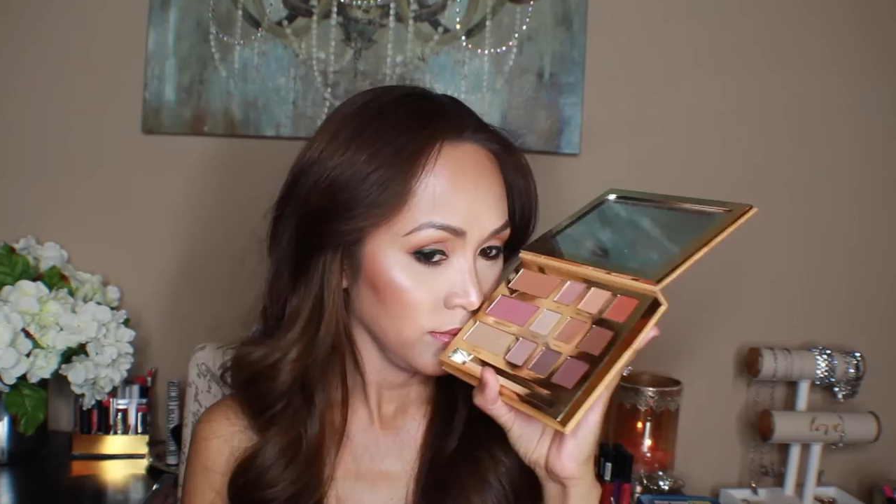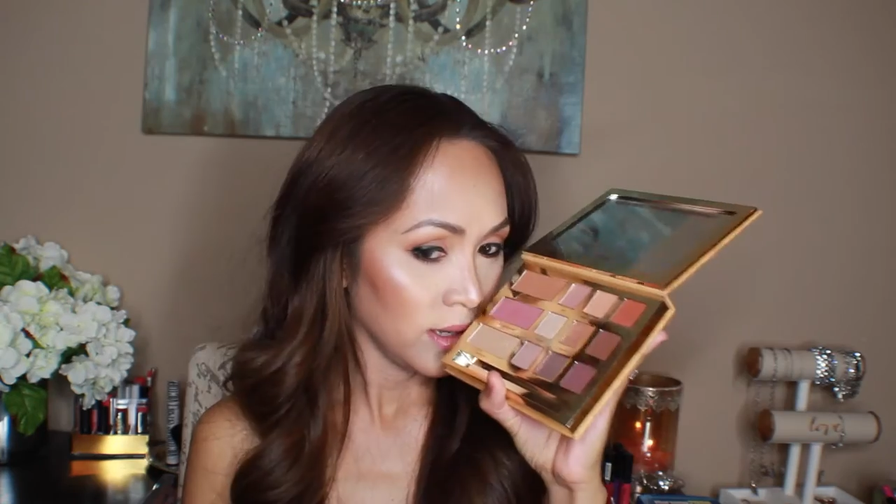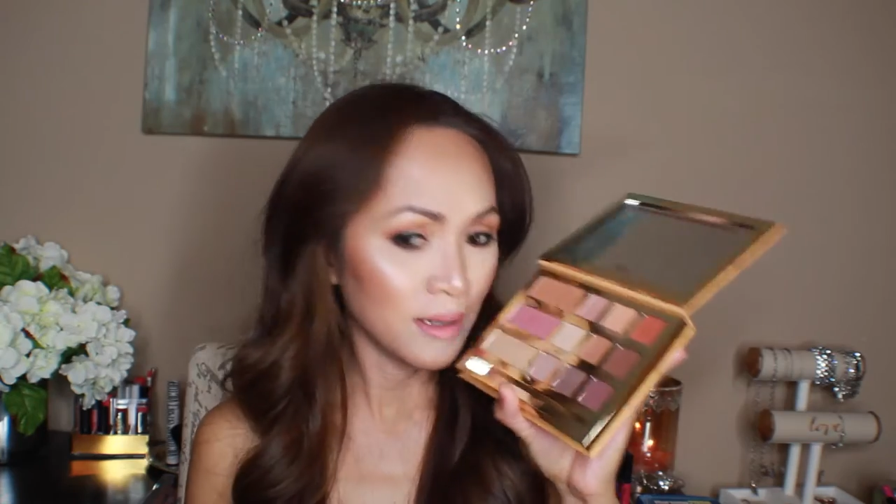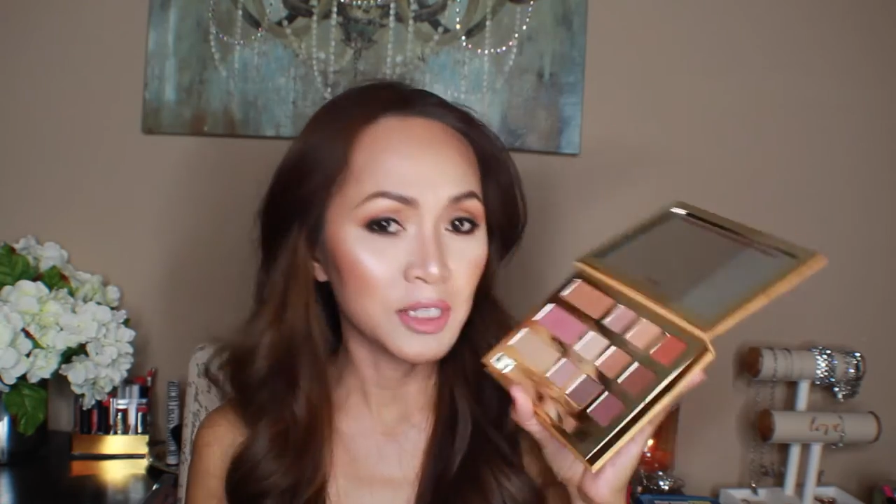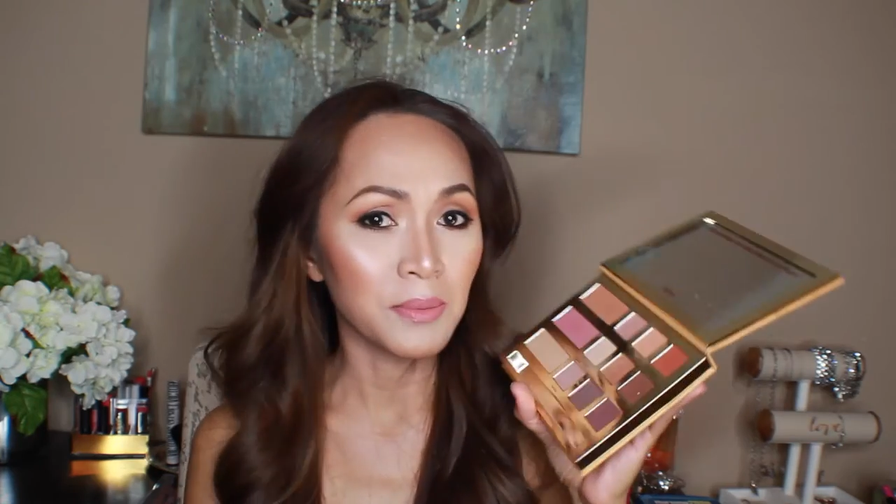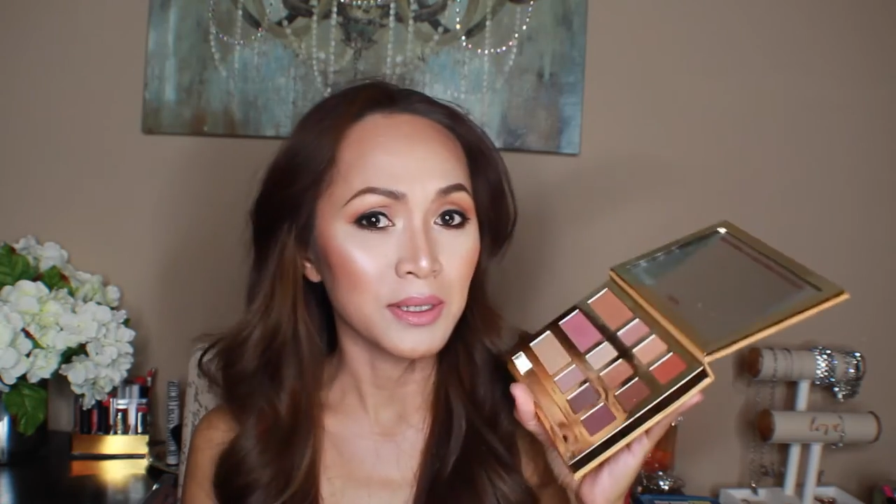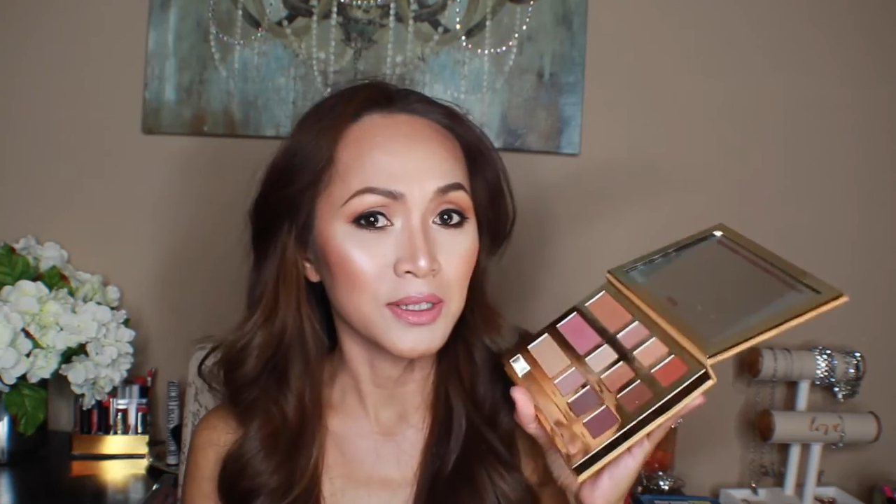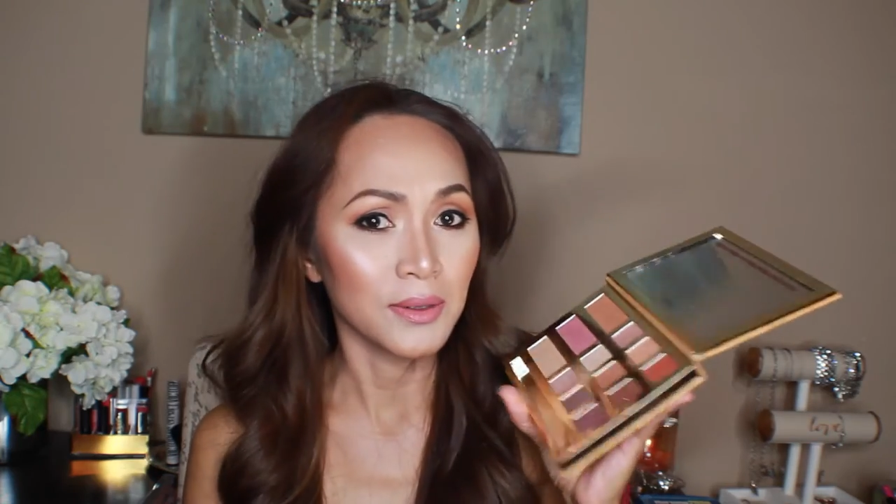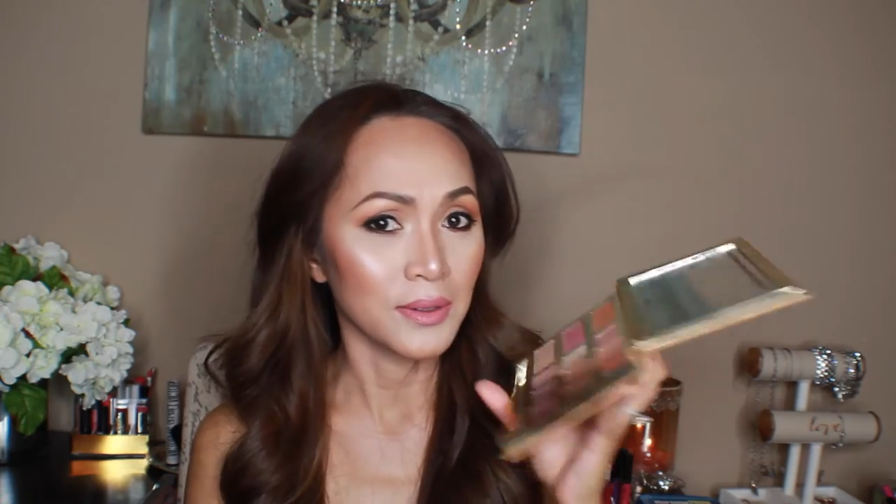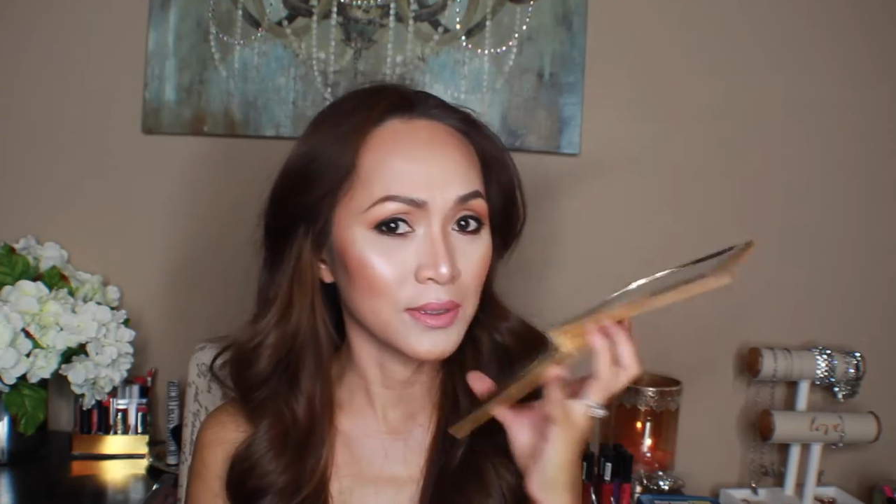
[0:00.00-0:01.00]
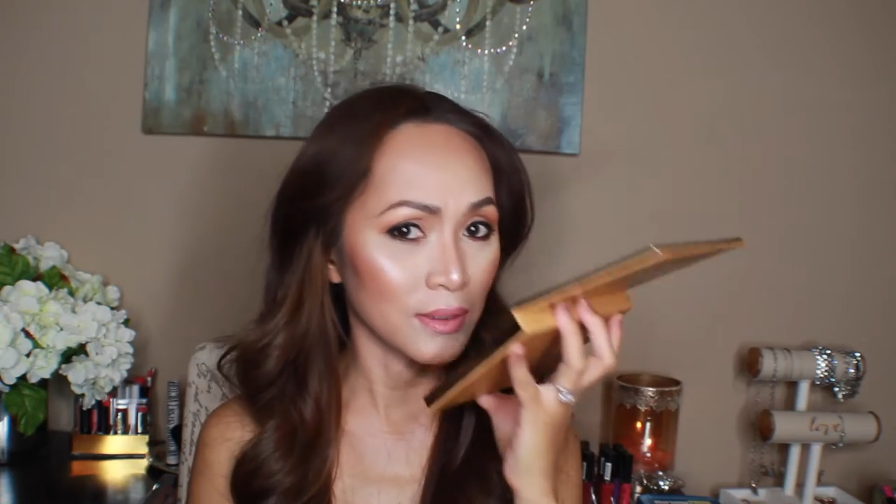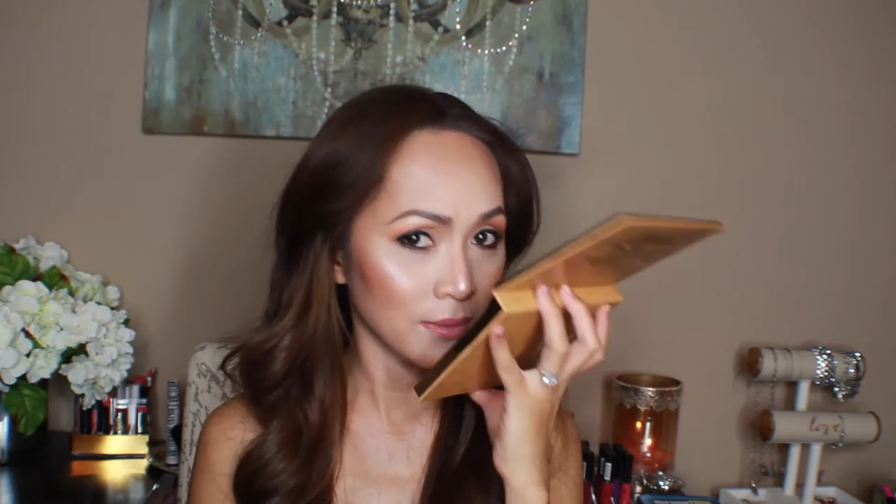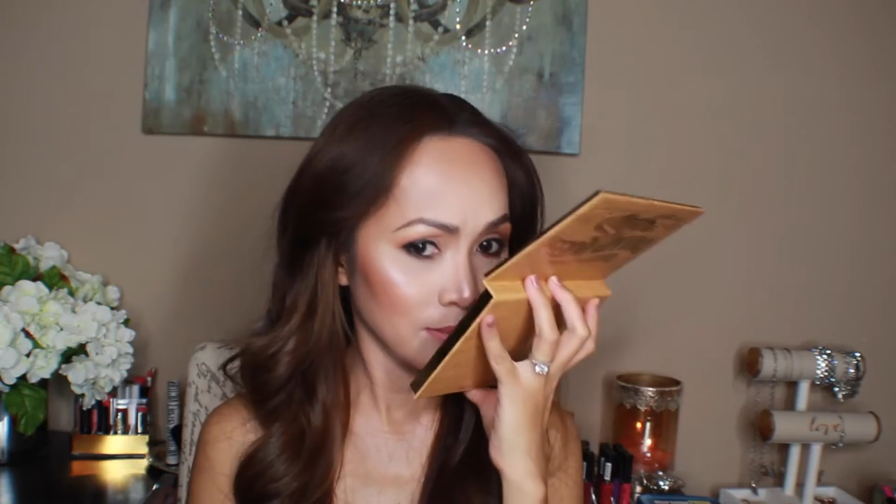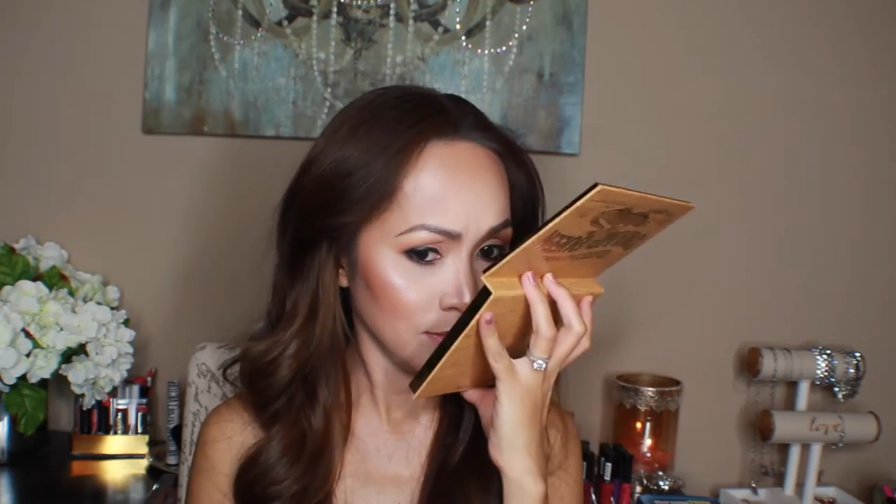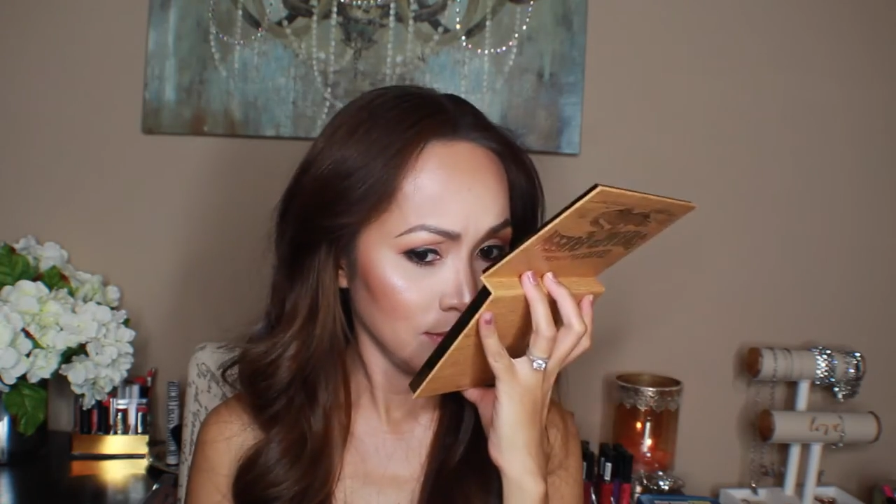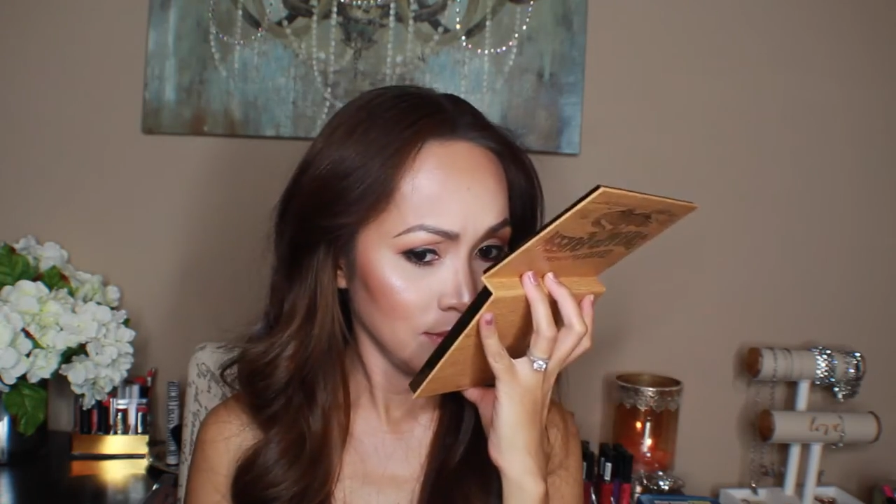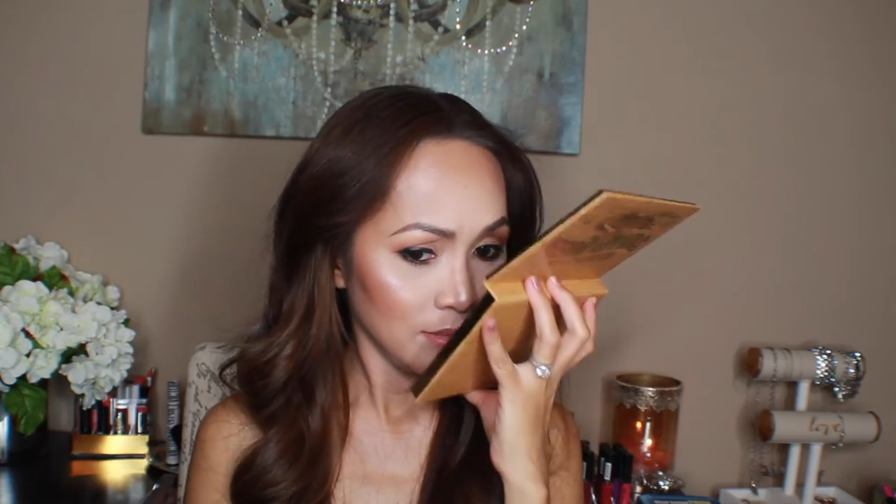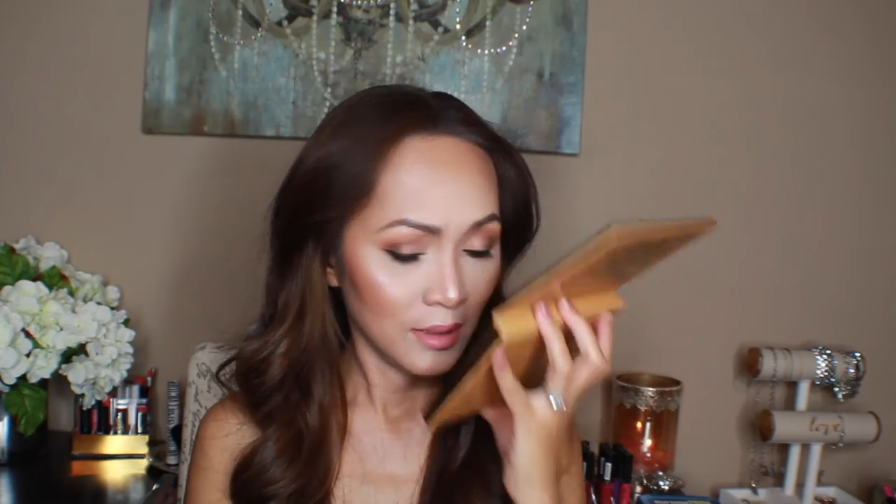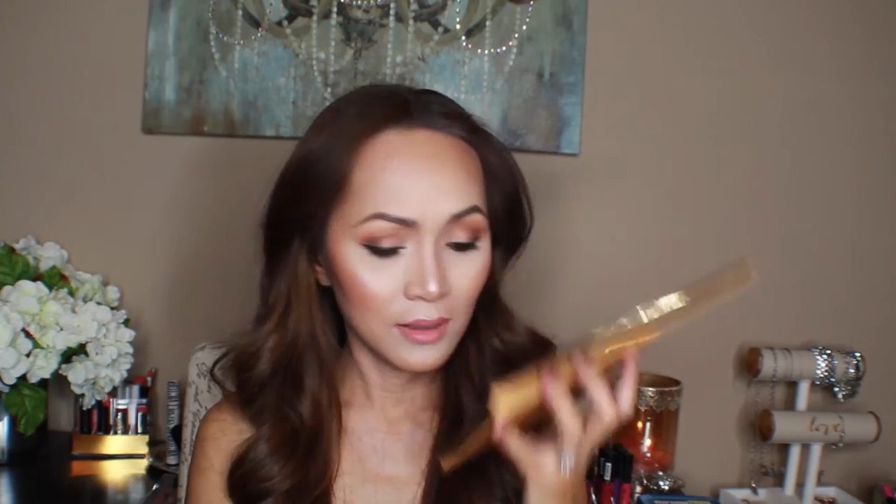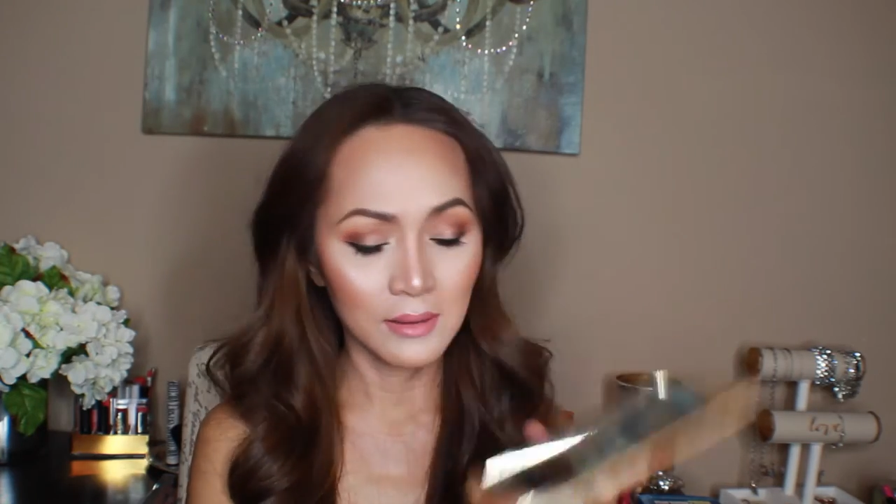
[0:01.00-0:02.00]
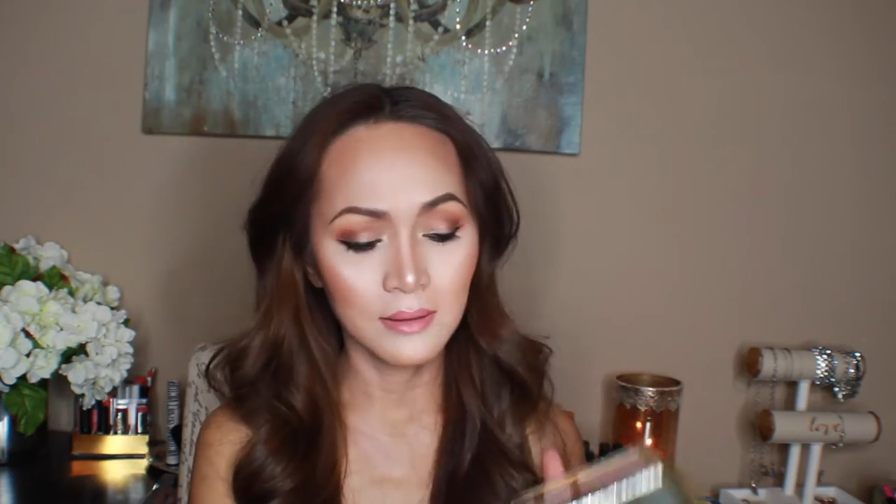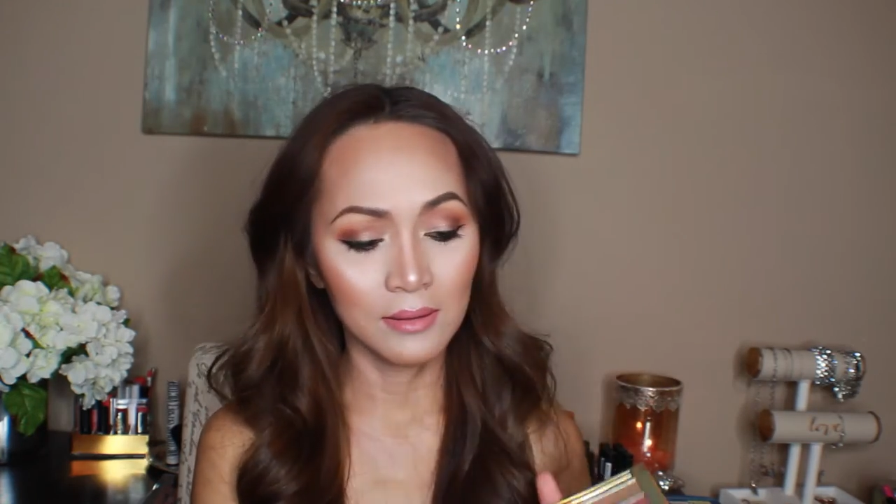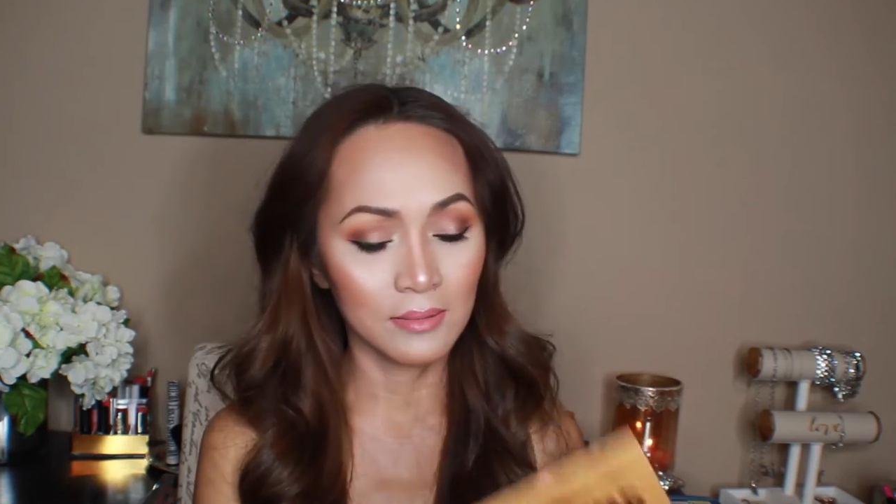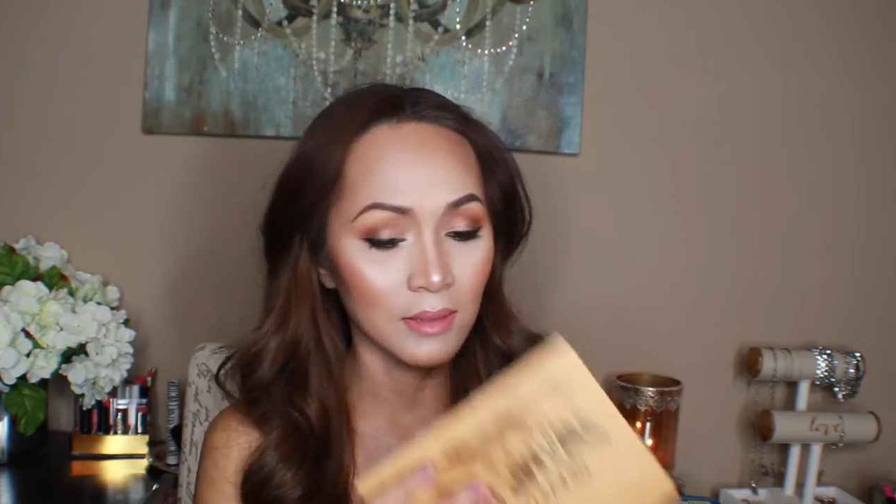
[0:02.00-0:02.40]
And it smells so good too. Oh,